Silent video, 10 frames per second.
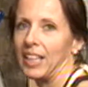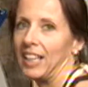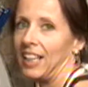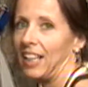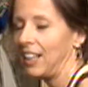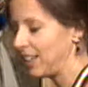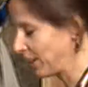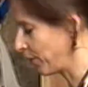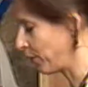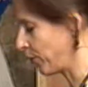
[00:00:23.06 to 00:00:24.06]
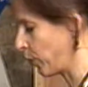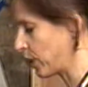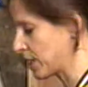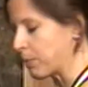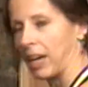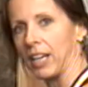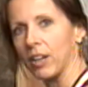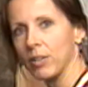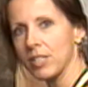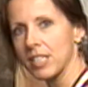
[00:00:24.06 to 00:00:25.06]
we need 4
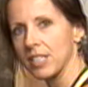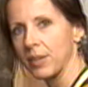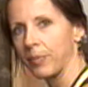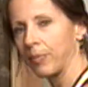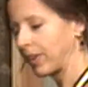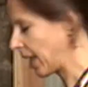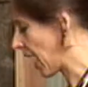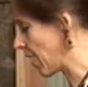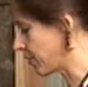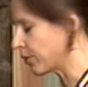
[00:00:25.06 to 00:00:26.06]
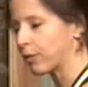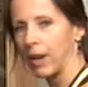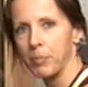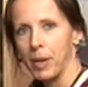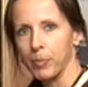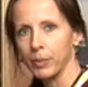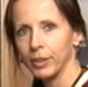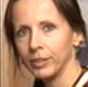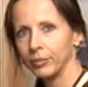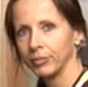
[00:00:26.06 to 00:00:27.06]
tomatoes, half of a red
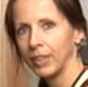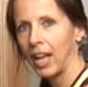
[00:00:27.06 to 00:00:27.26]
pepper,